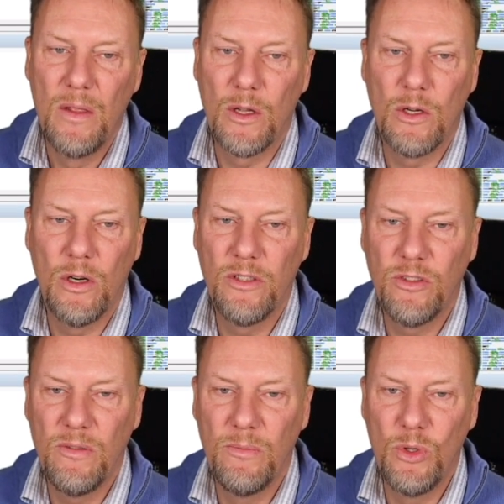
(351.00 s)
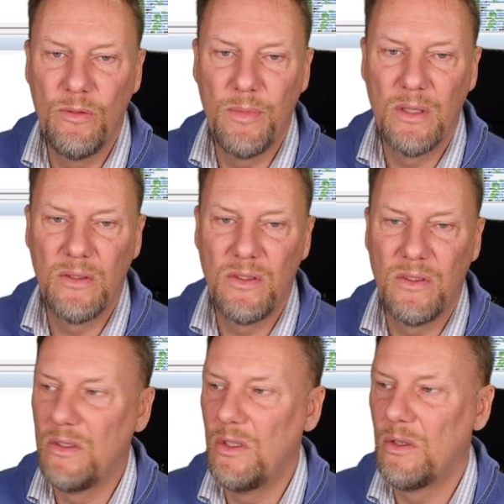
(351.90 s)
cursor
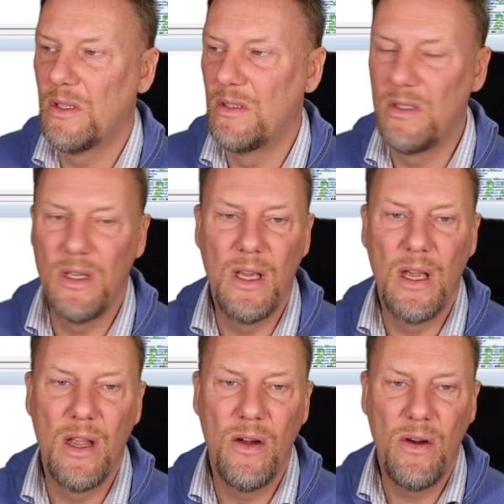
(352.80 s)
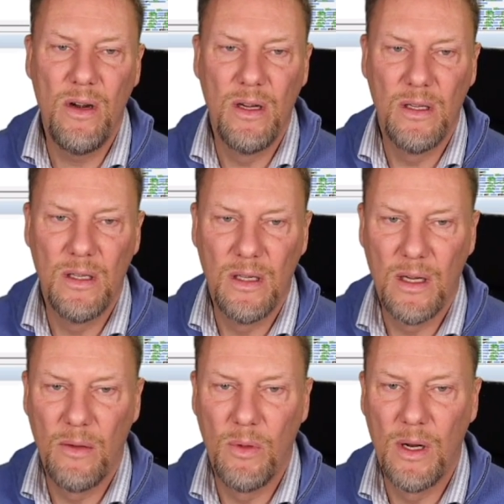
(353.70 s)
movements you can see here.
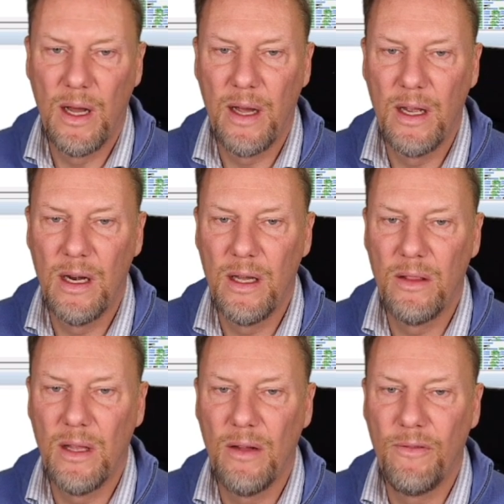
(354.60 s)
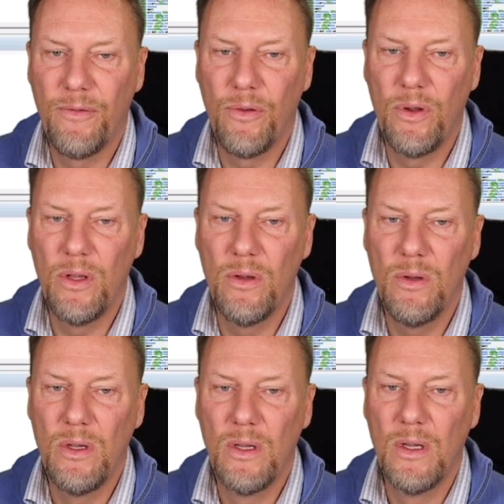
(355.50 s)
I will highlight that for
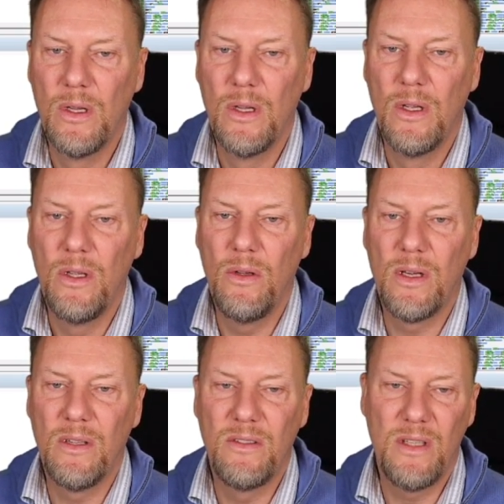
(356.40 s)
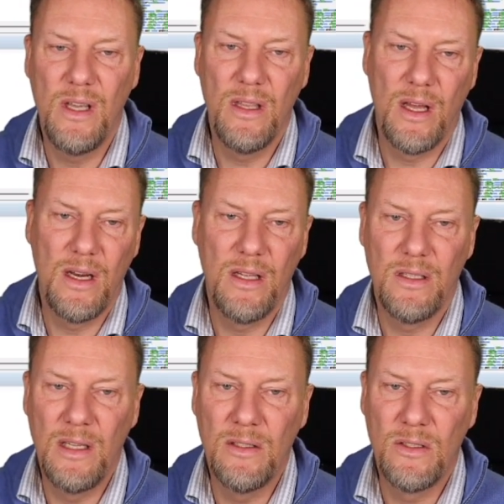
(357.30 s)
you. You can see that it
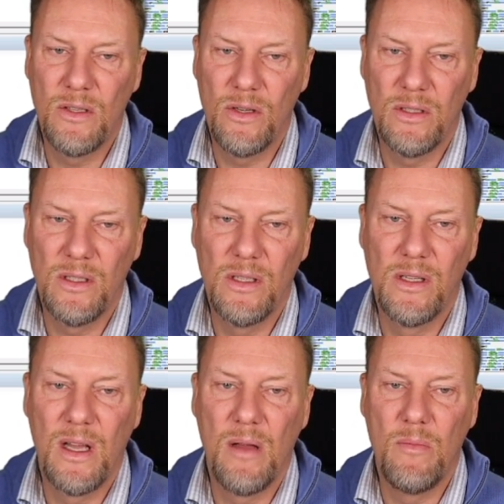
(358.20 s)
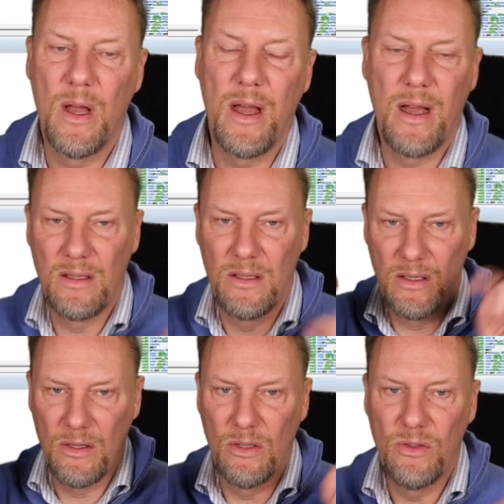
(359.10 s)
inserted them
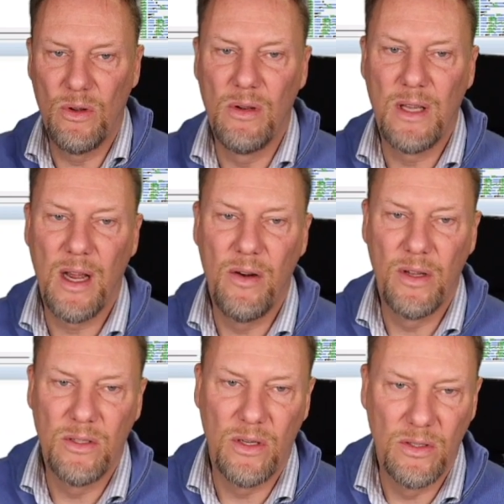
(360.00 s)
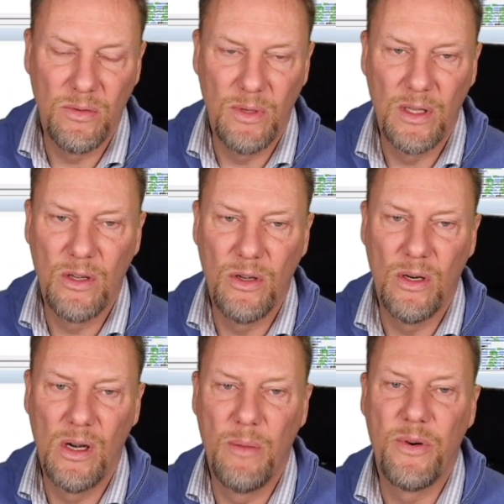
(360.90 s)
as control characters with the
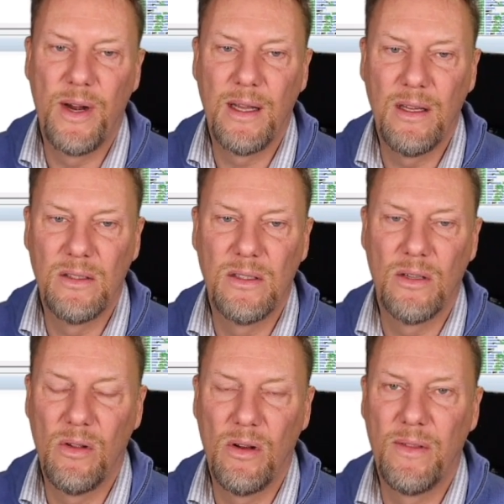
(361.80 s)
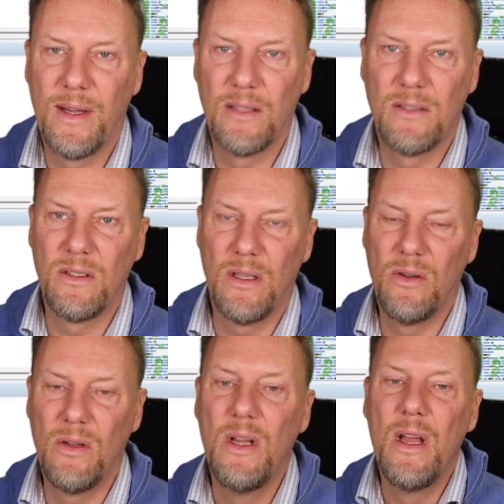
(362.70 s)
curly brackets and all of that.
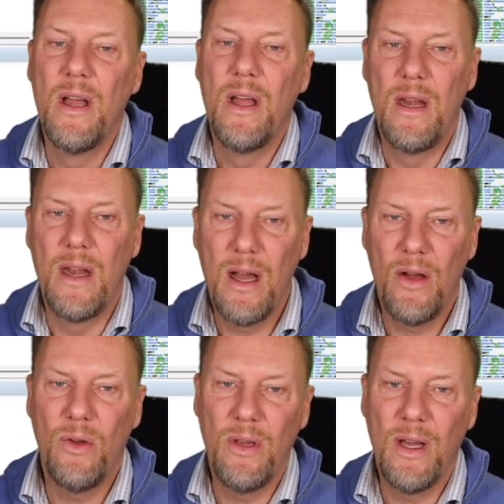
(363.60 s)
So now you